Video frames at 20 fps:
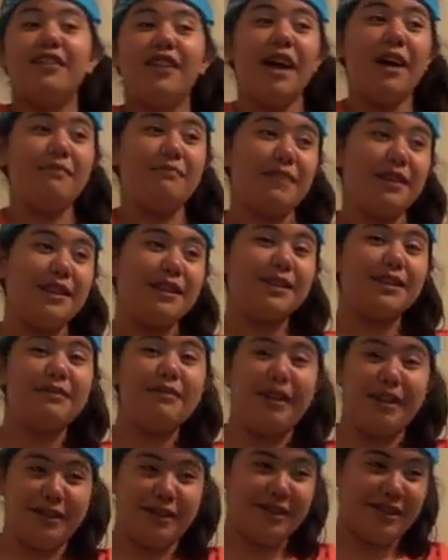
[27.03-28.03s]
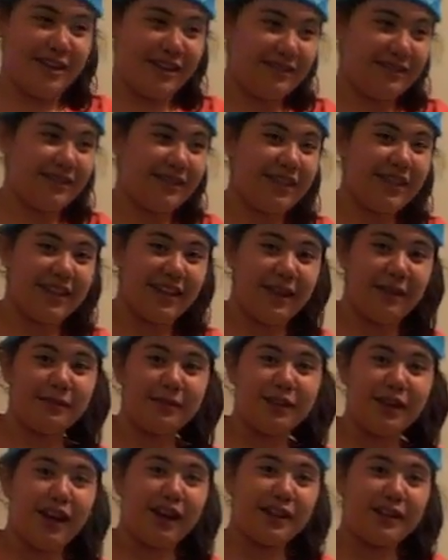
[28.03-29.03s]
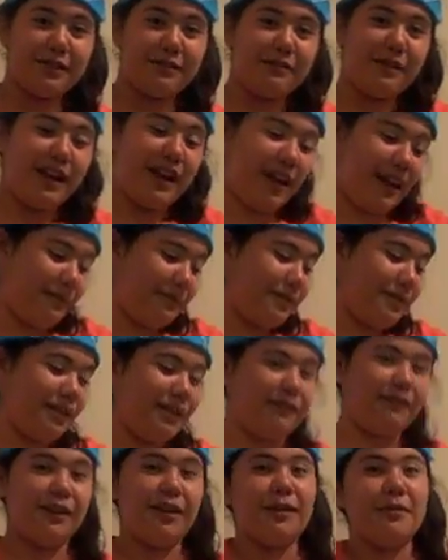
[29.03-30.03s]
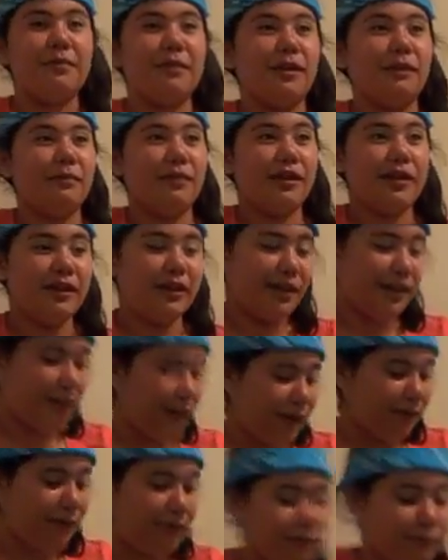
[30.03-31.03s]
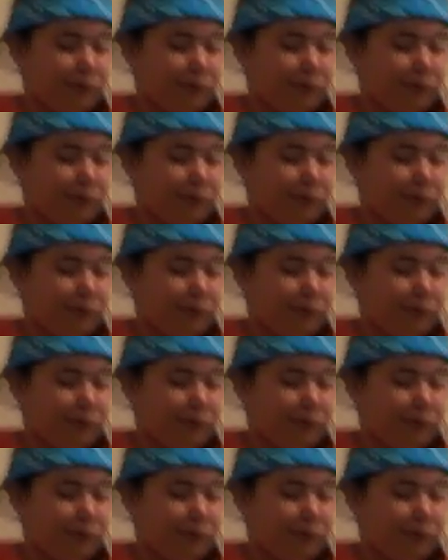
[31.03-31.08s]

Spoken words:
That means question. And I was talking to my hamster if anybody wanted to know.